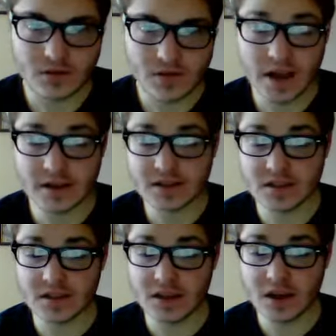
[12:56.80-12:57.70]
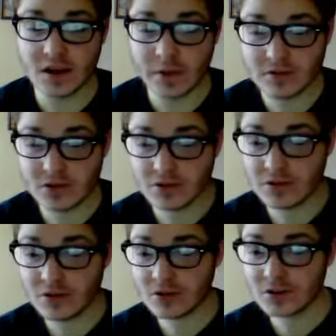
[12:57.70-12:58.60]
And to say about
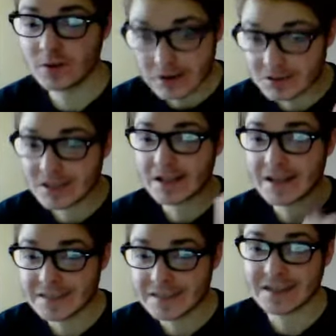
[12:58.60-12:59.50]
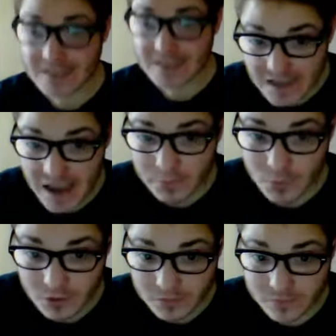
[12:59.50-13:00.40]
unicorns, we use that as an
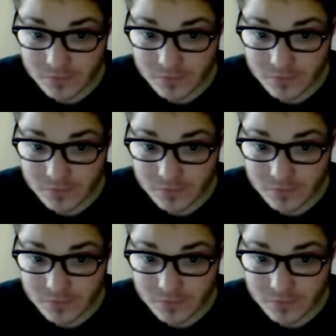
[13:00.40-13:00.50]
example